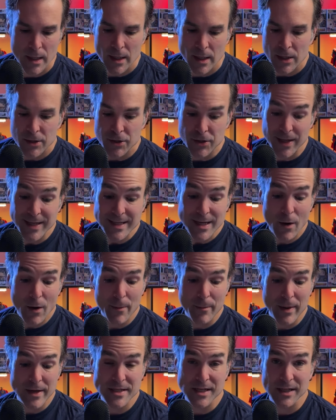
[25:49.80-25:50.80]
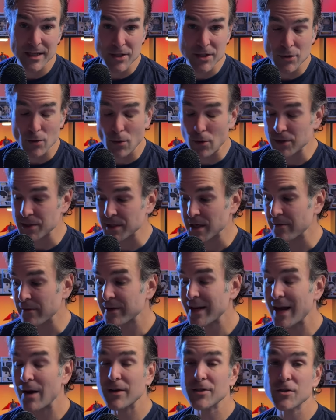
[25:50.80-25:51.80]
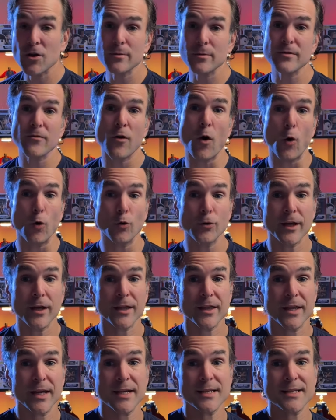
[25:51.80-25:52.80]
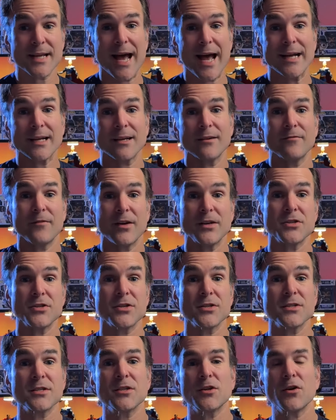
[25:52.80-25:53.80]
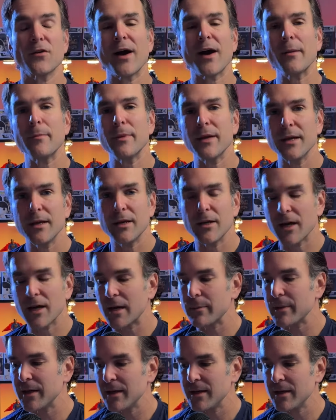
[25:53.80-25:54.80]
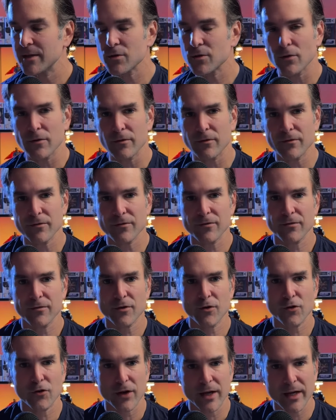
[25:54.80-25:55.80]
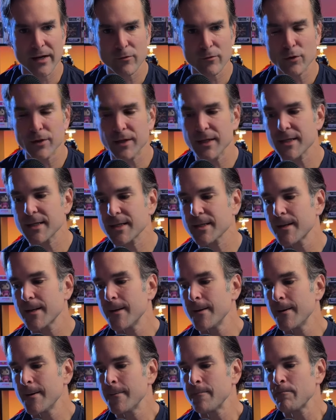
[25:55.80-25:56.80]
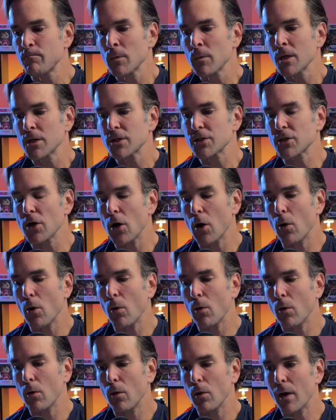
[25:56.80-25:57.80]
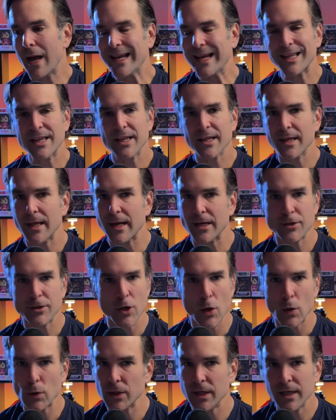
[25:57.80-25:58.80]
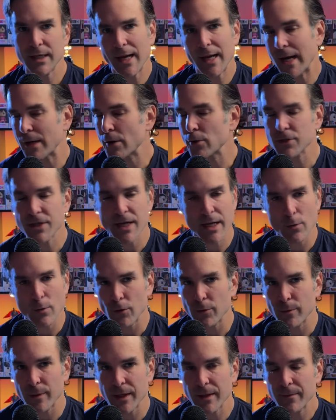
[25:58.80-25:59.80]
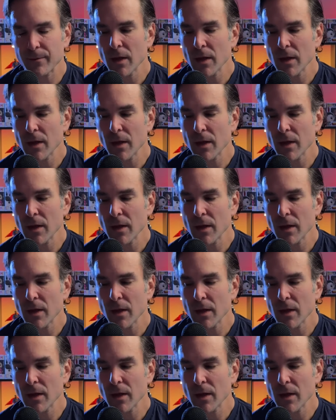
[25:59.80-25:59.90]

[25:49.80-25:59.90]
So that's how I basically store stuff. Now, in terms of holding things at conventions, you got to be sort of creative with this. So anything that I don't need, I don't take with me.